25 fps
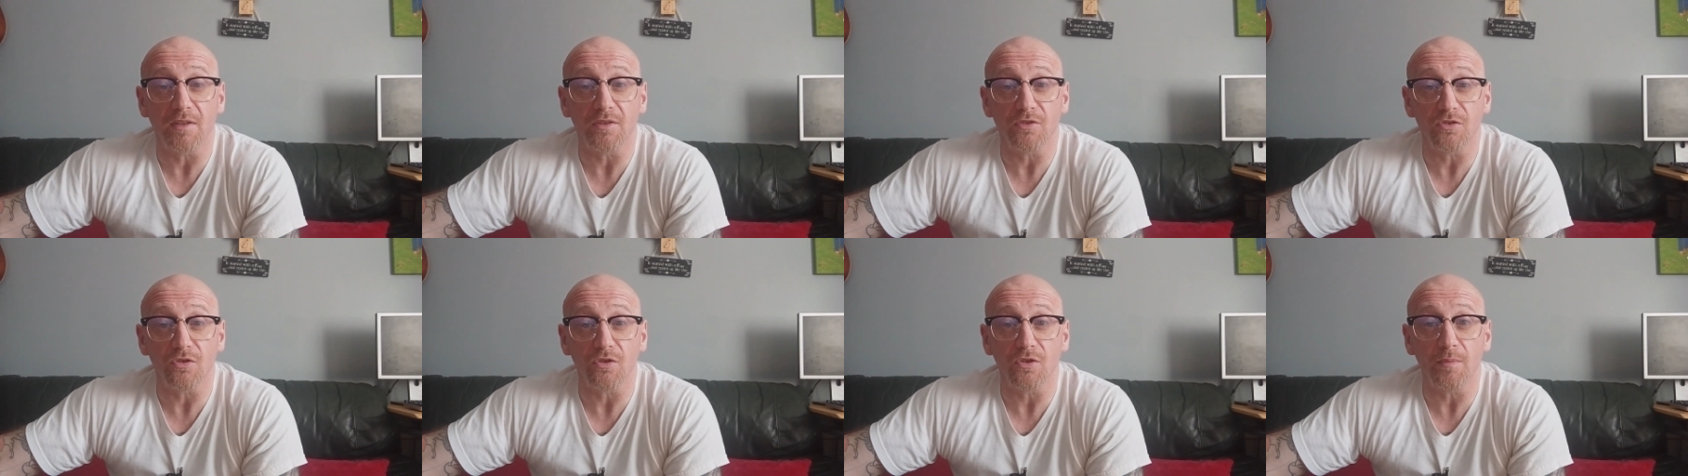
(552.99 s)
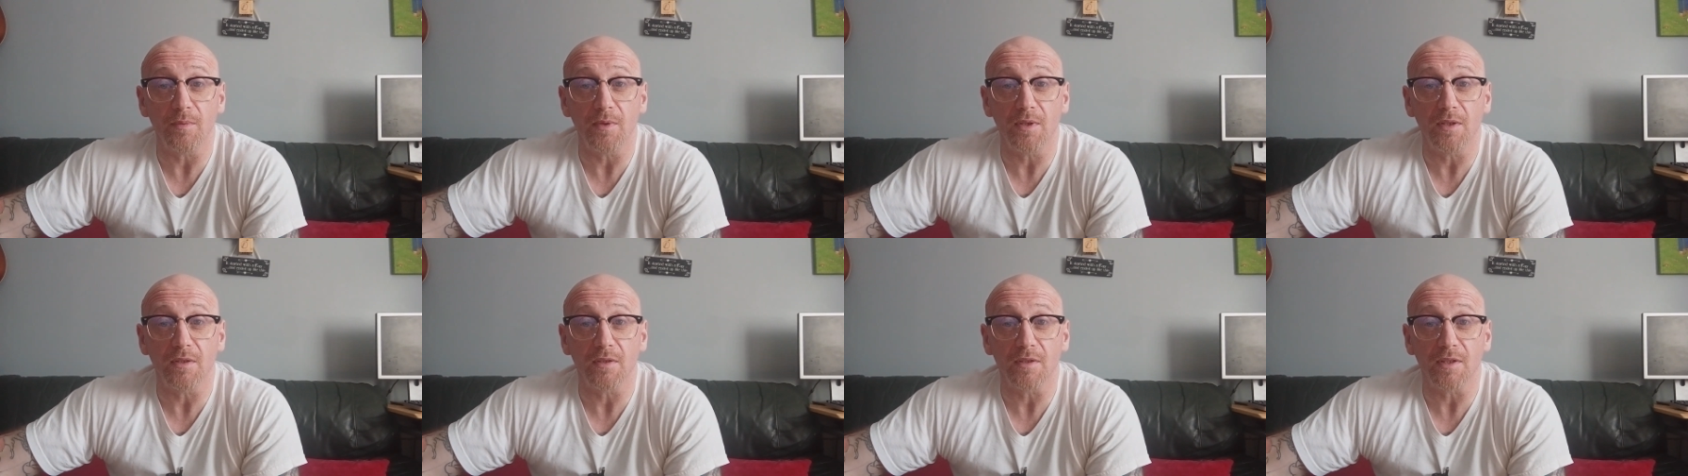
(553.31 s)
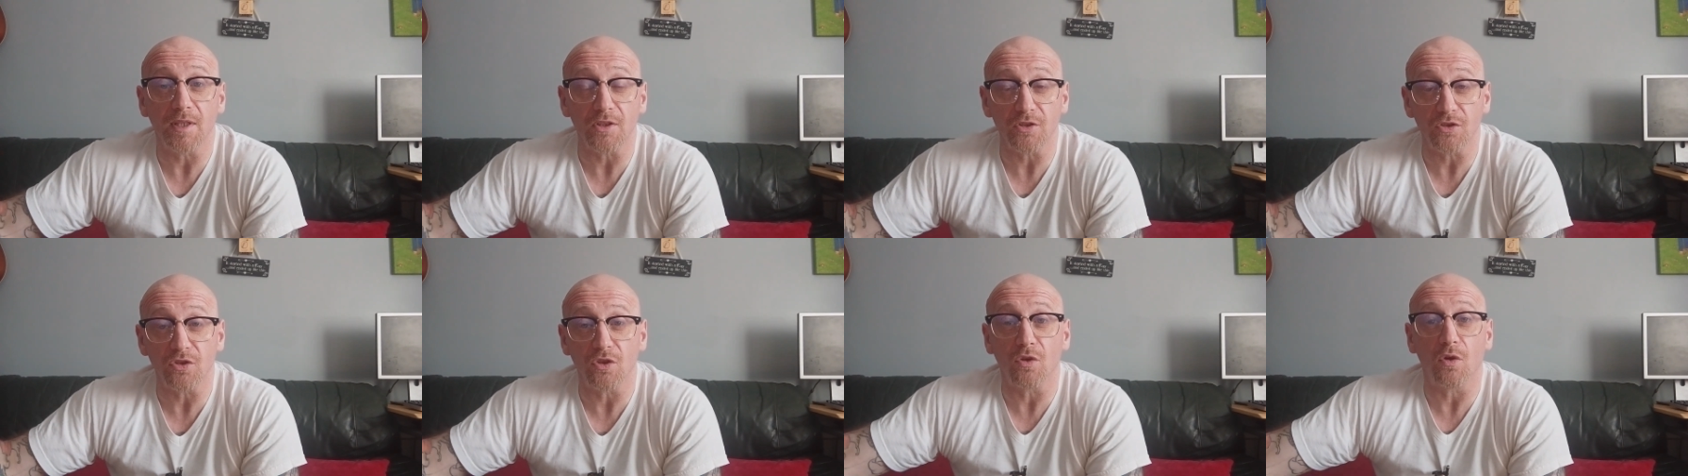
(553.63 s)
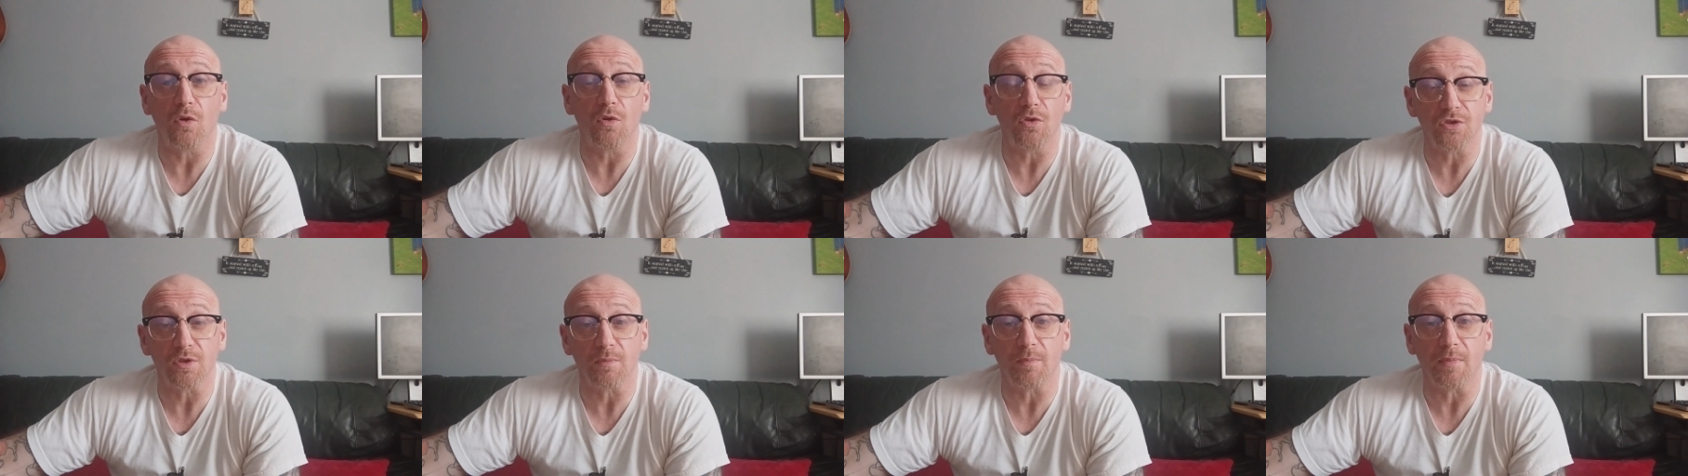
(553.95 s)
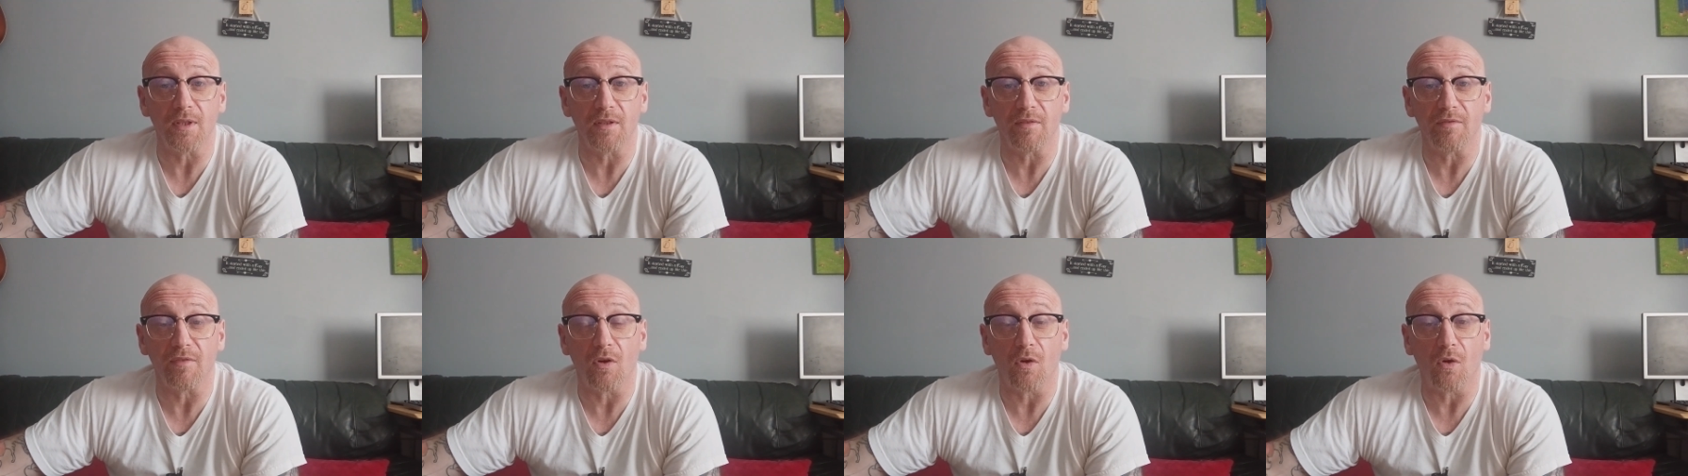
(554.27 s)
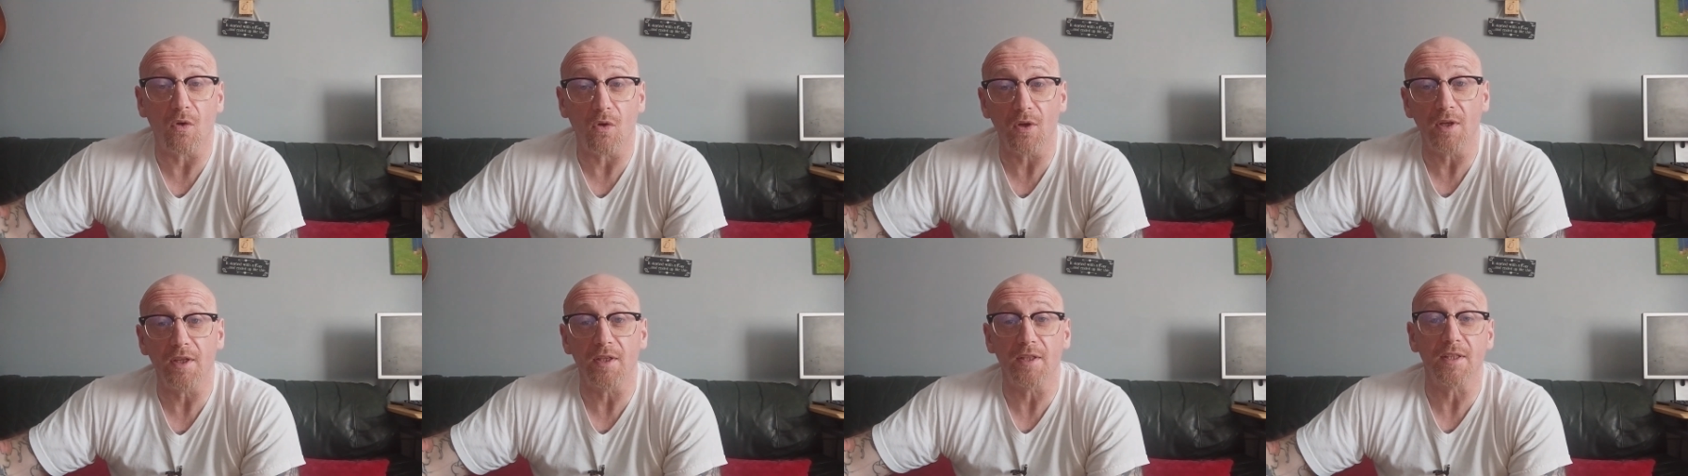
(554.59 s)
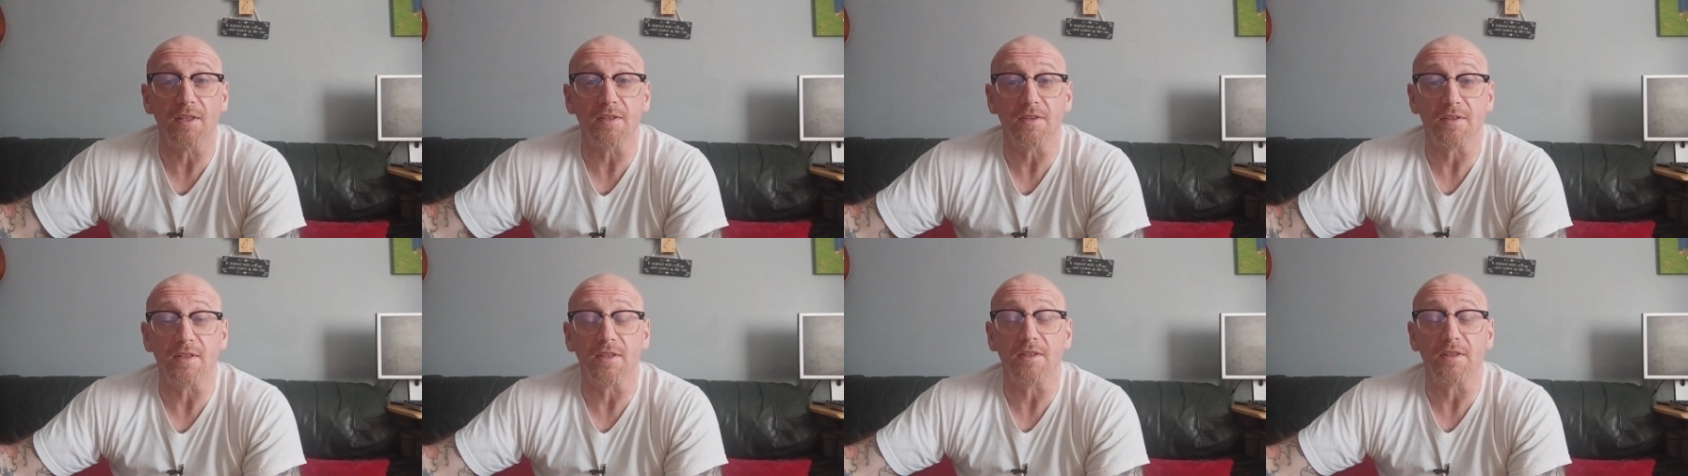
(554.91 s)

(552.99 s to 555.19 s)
Do you know what I mean? That should also be, all of this